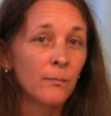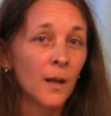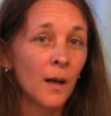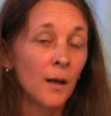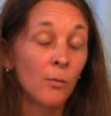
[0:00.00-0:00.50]

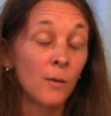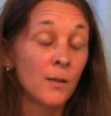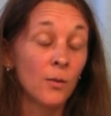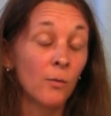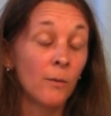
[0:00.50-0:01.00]
yeah, I
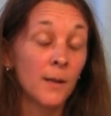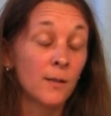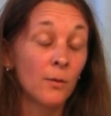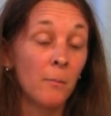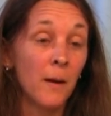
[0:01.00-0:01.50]
always,
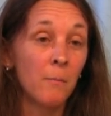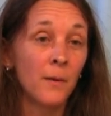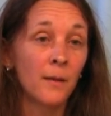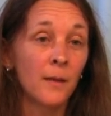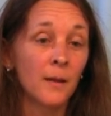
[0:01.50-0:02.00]
always
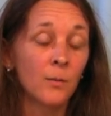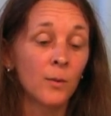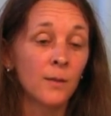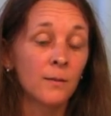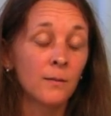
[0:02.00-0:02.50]
remember that
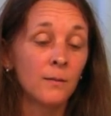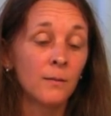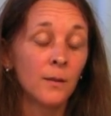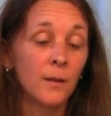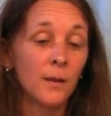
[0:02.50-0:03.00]
was
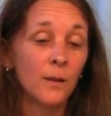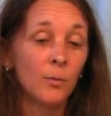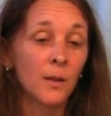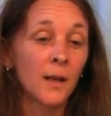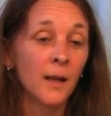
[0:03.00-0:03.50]

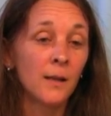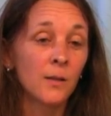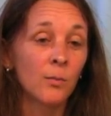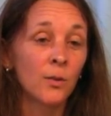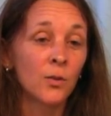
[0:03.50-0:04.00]
what
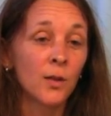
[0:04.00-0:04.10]
Candice once